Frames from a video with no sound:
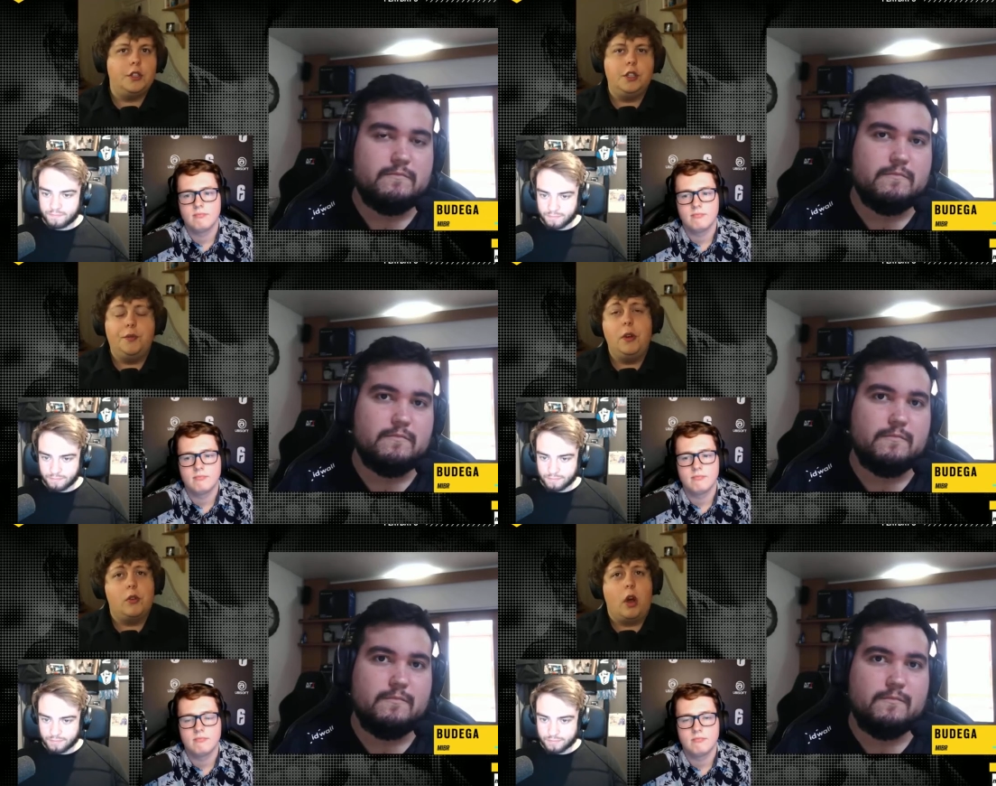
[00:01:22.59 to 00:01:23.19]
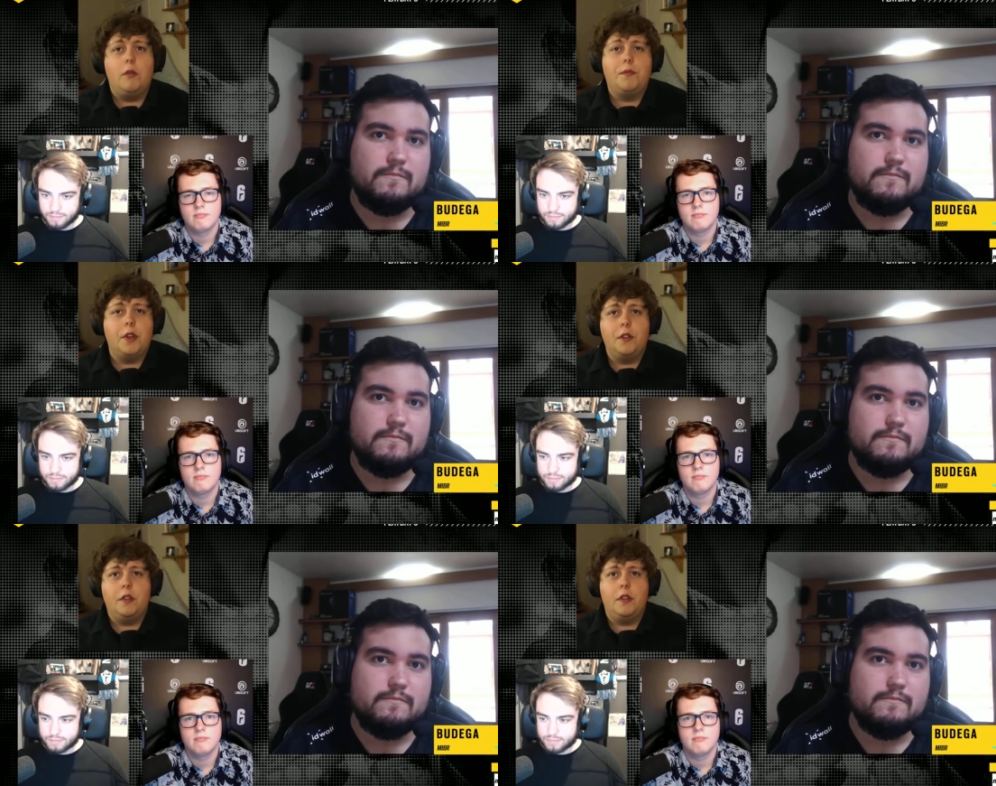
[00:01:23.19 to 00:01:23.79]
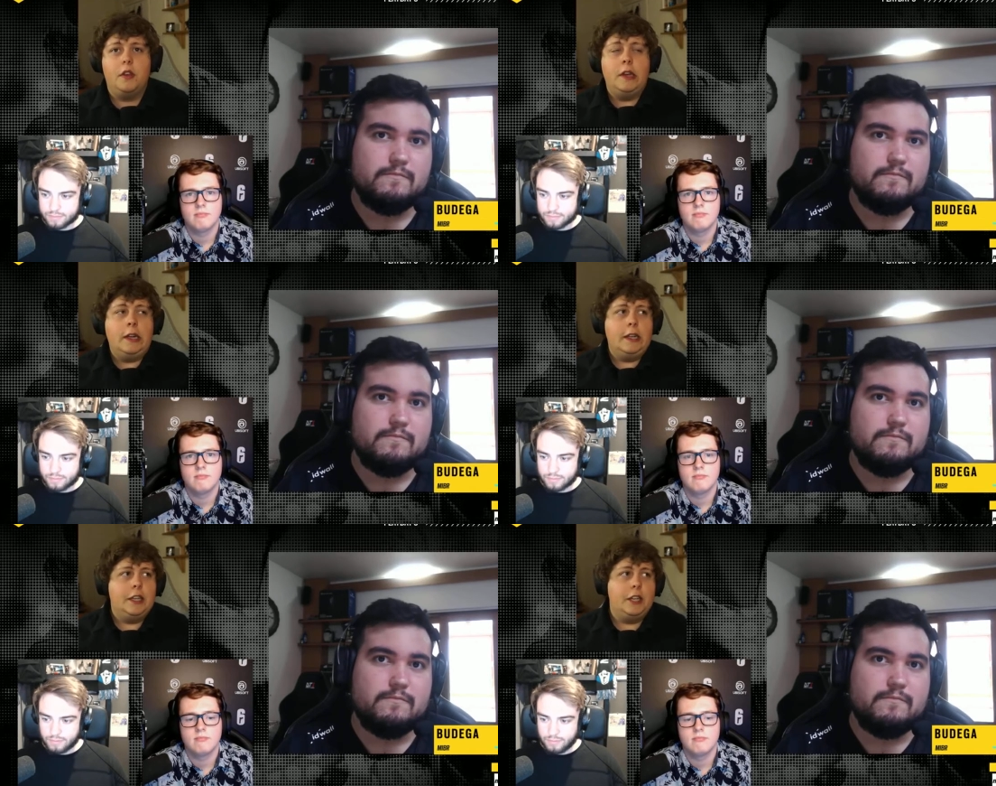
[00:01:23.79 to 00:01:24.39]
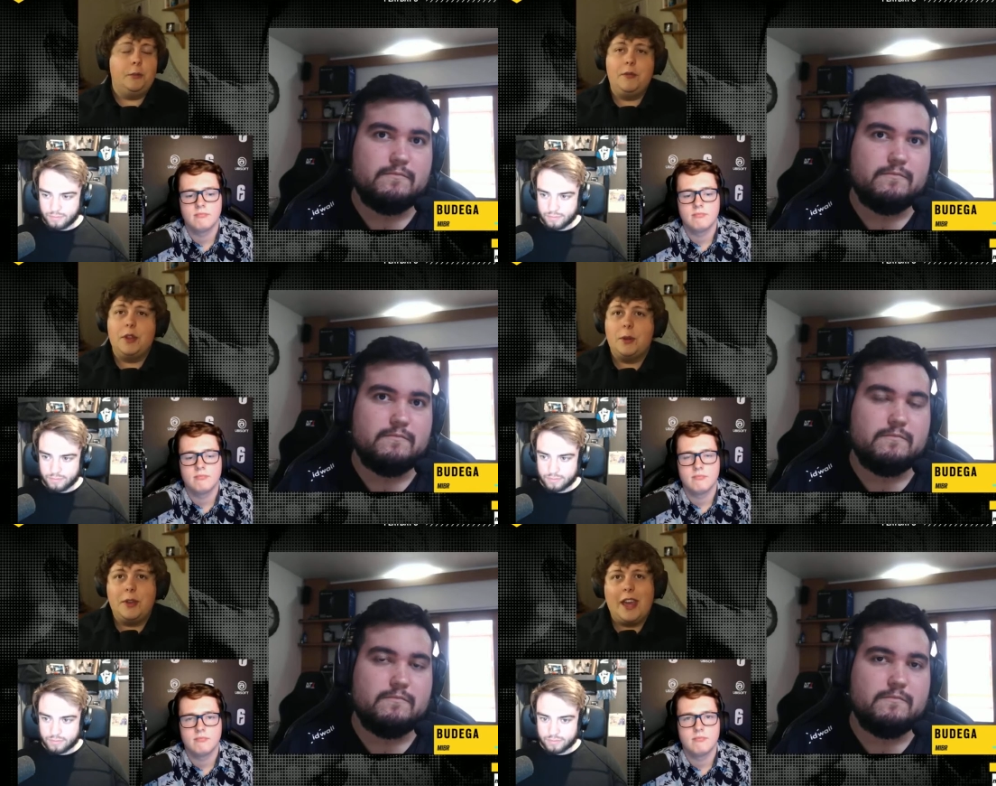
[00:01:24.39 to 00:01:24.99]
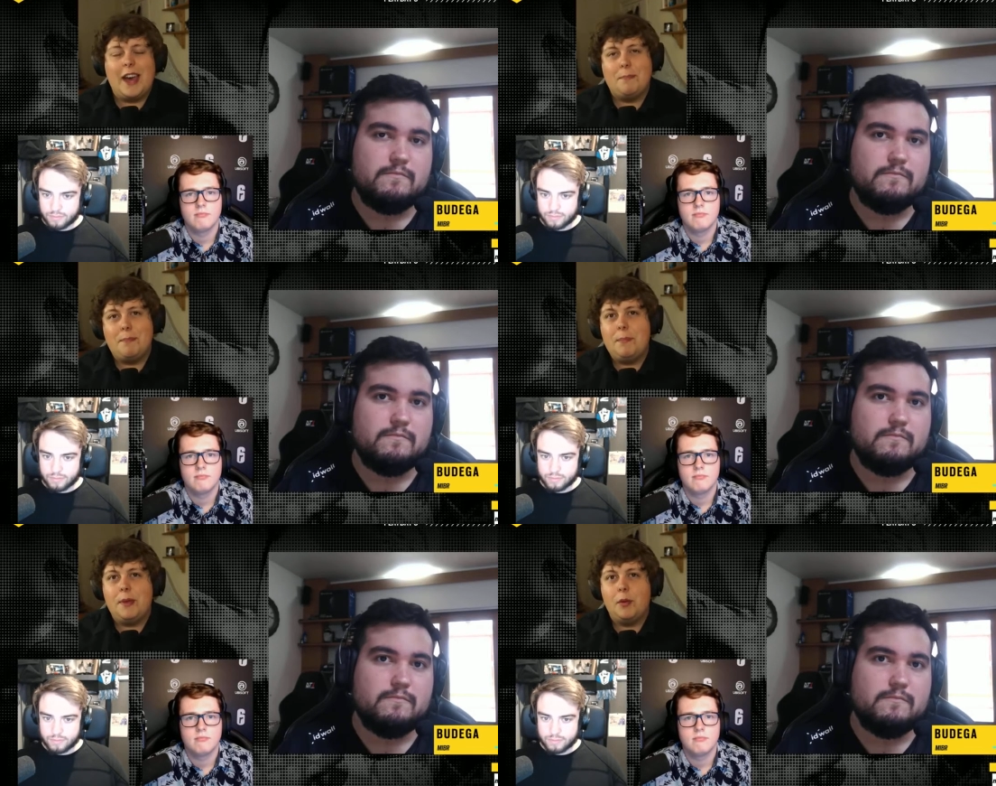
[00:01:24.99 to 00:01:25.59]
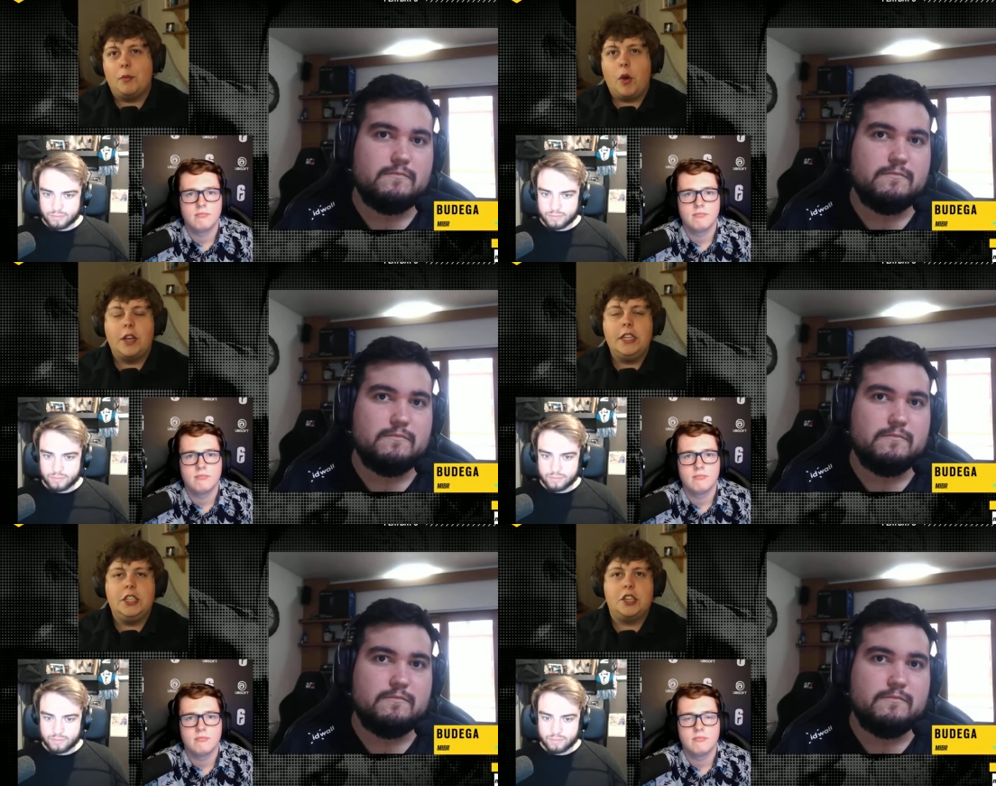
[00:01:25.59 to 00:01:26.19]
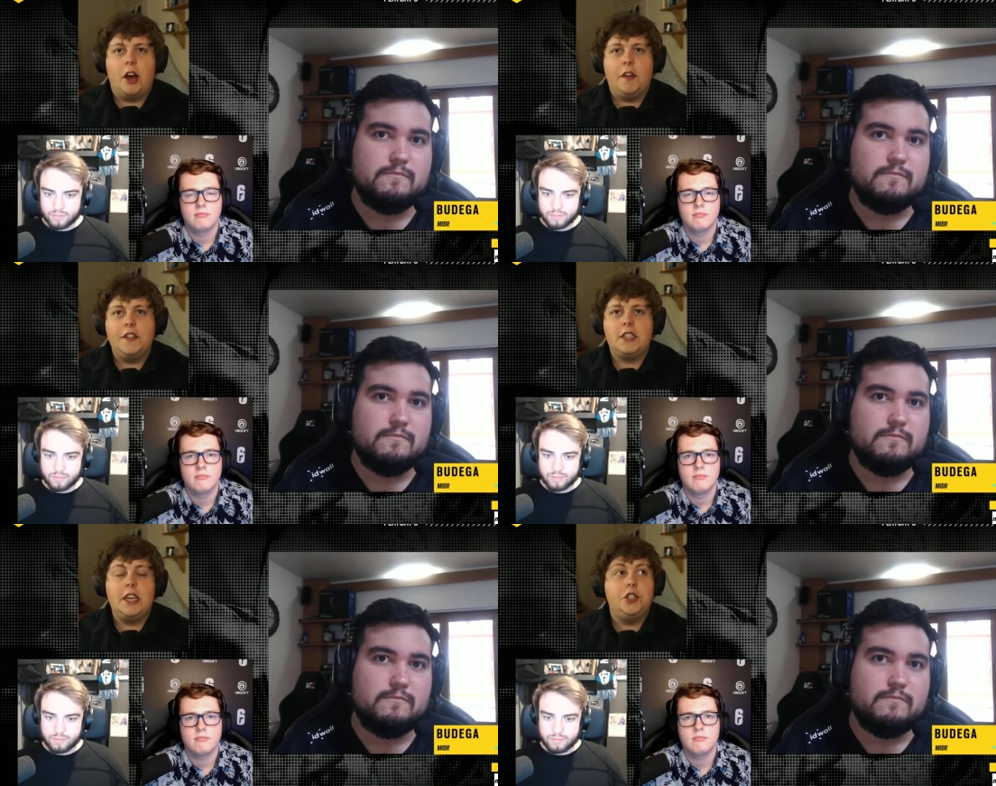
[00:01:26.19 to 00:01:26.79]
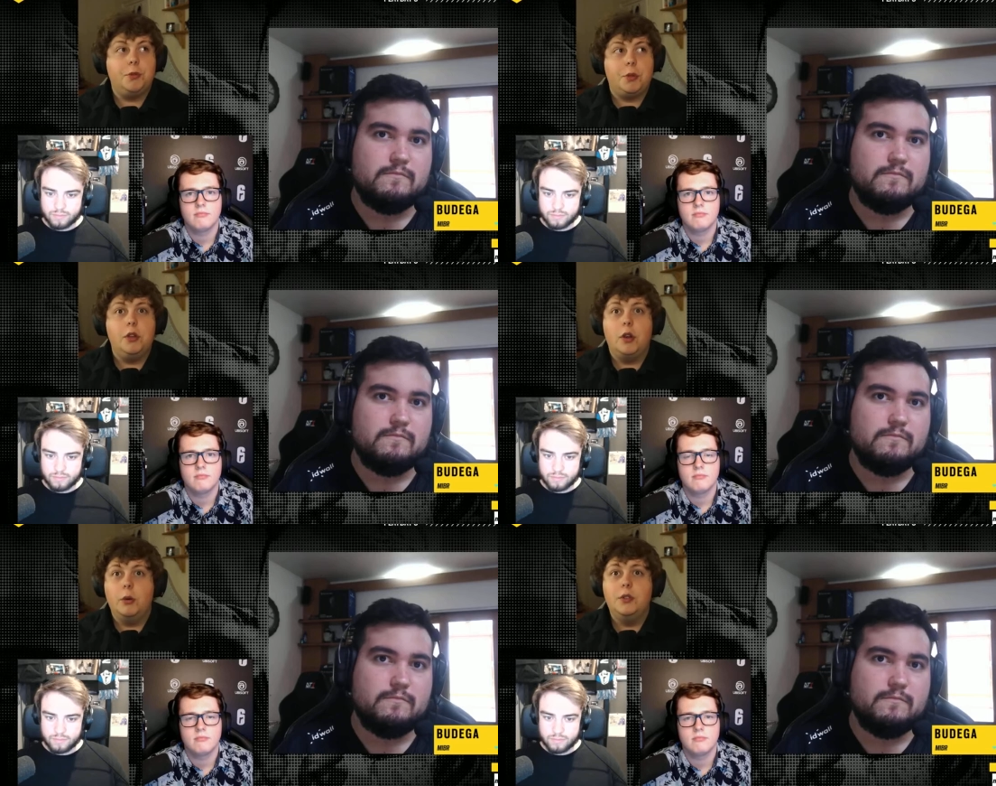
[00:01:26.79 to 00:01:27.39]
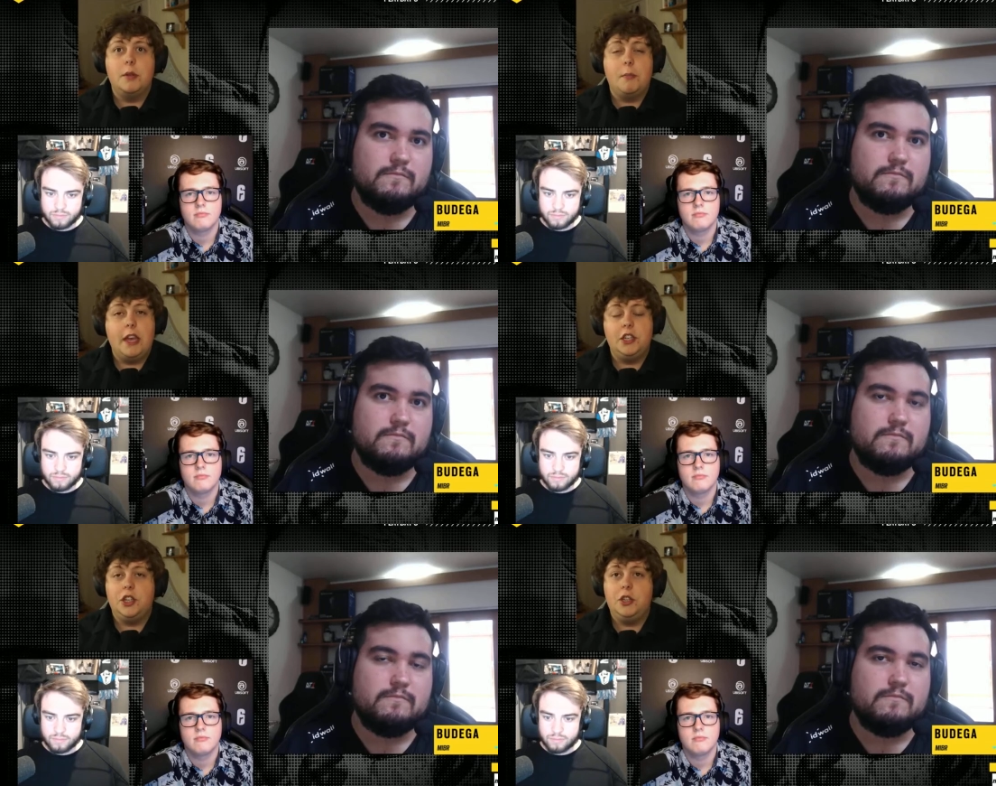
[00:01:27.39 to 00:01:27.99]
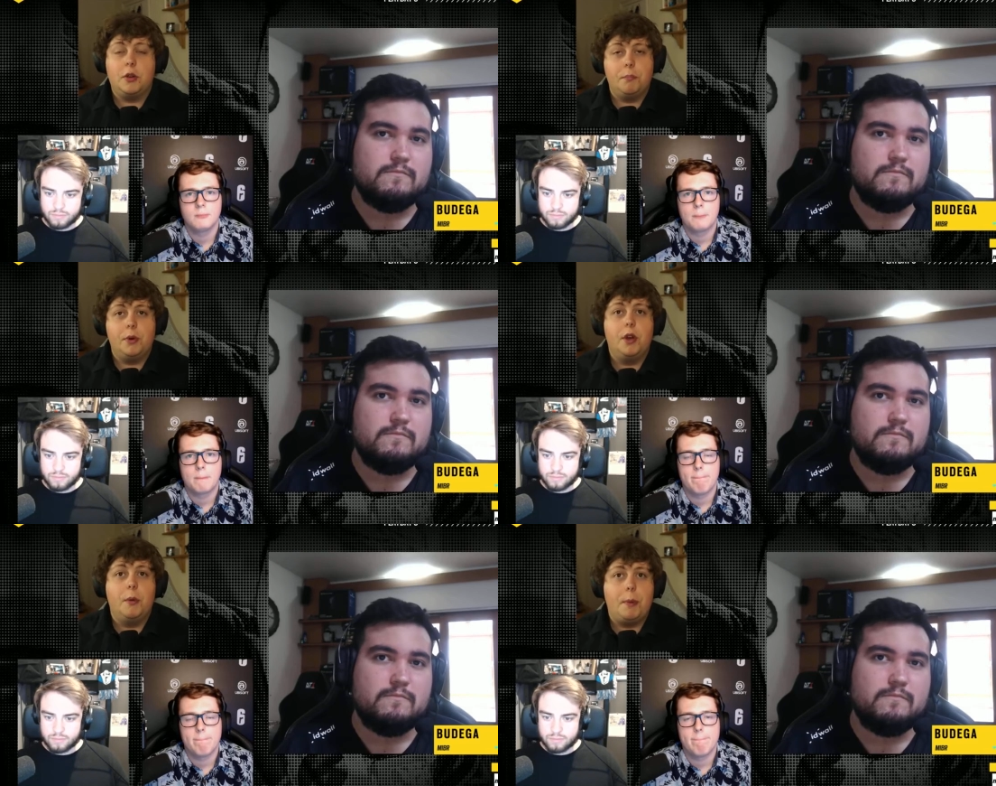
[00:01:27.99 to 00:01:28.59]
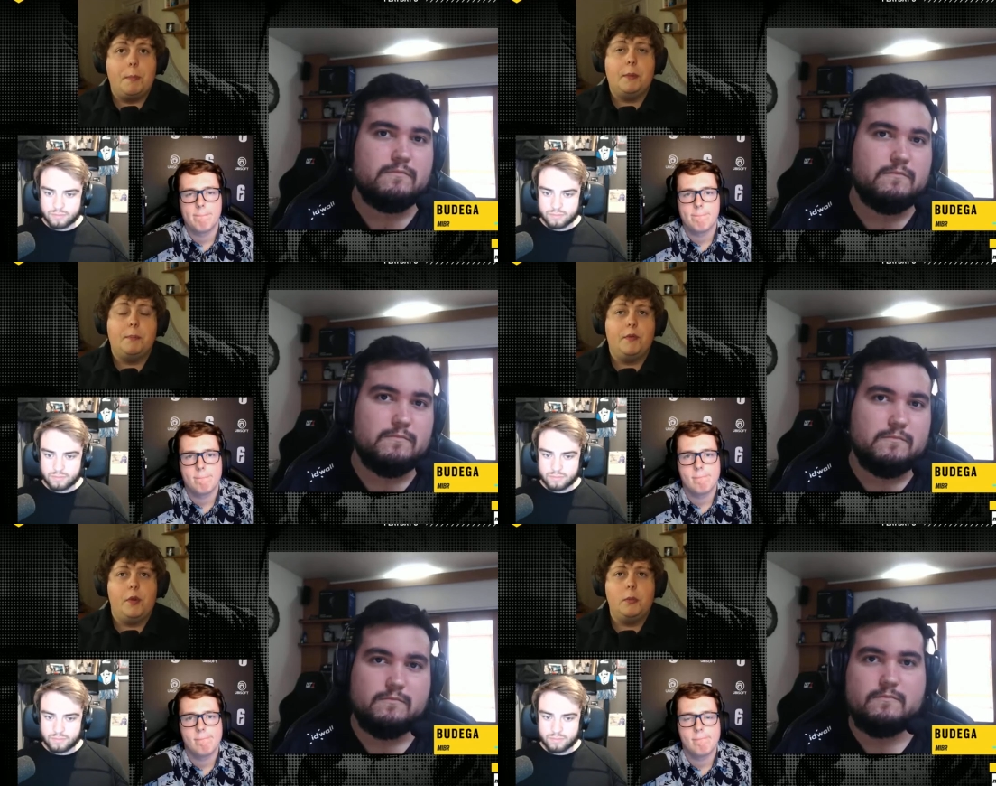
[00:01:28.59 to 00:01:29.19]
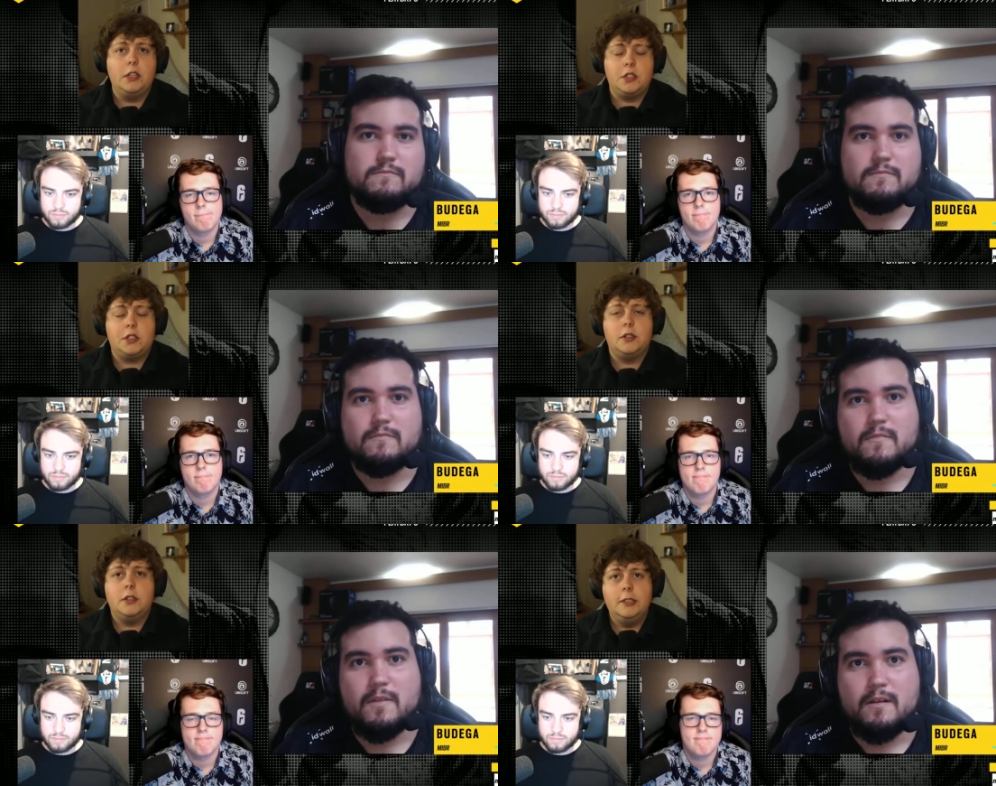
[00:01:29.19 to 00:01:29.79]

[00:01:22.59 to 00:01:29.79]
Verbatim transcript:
Speaker 1: Do you feel confident that, you know, even though you had maybe a rocky start this stage, you can go to the major, you can put up a big performance?